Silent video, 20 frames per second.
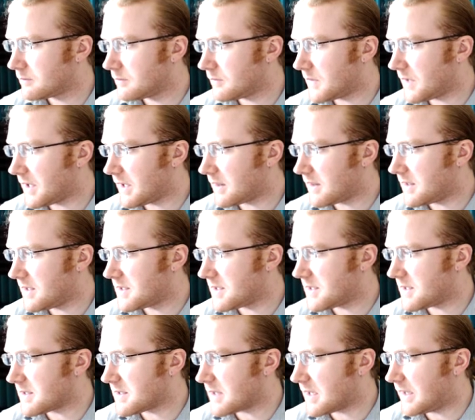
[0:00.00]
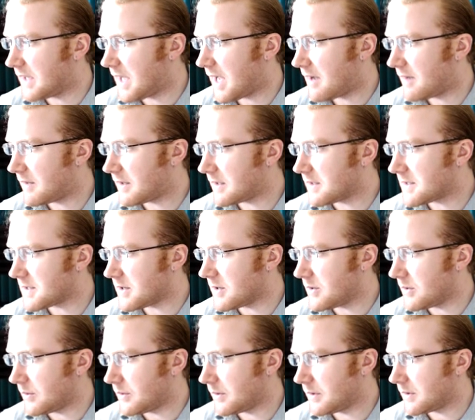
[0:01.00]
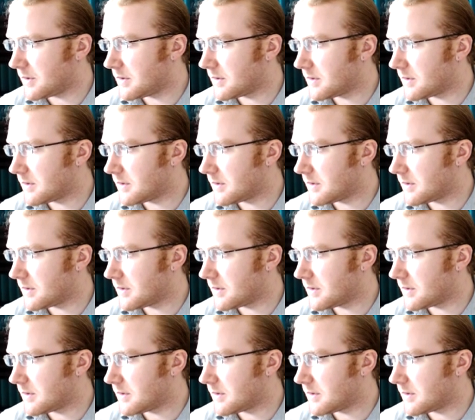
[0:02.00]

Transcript: Like, this is alive on its own